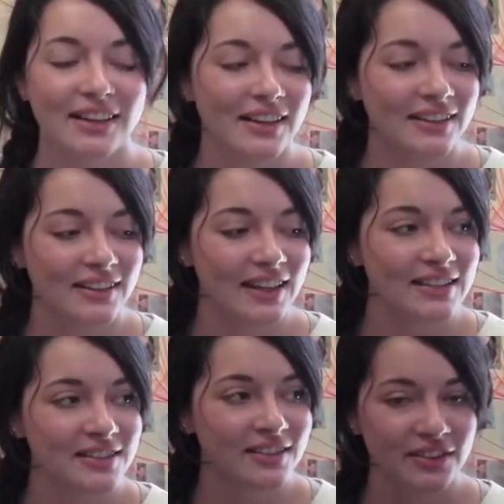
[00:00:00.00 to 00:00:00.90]

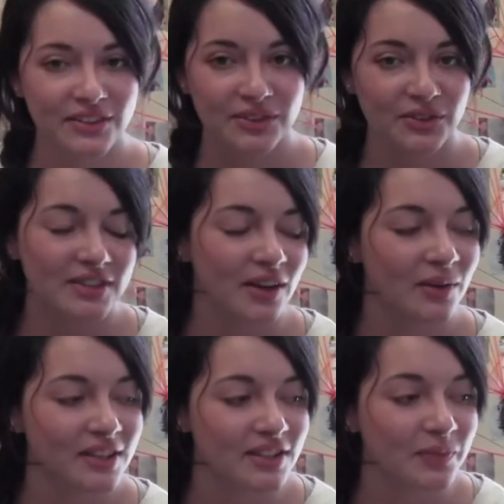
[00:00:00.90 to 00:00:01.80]
unless you don't
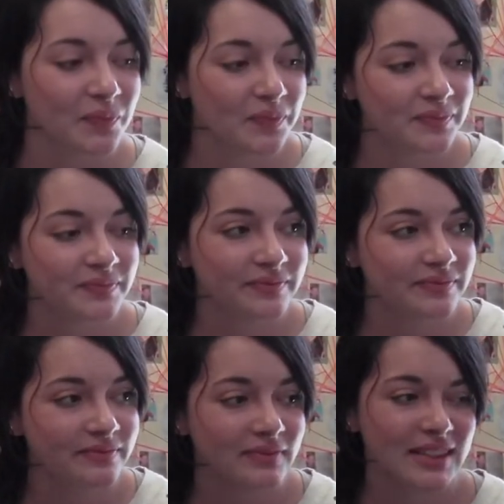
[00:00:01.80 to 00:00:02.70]
want to.
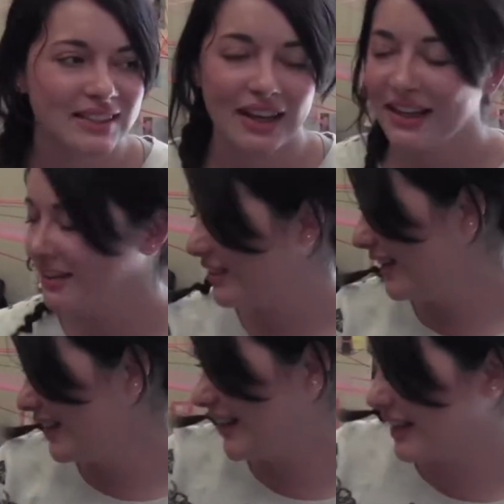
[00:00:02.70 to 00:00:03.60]

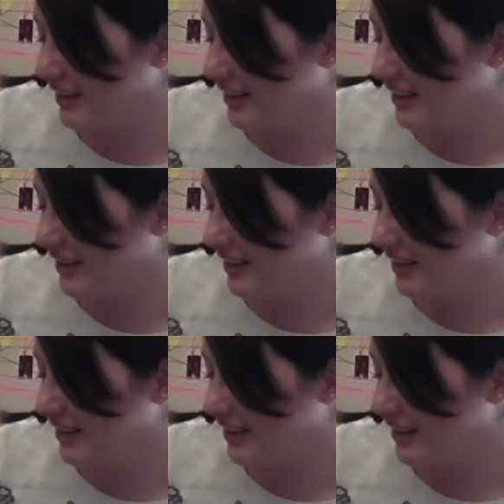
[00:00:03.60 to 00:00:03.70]
I, like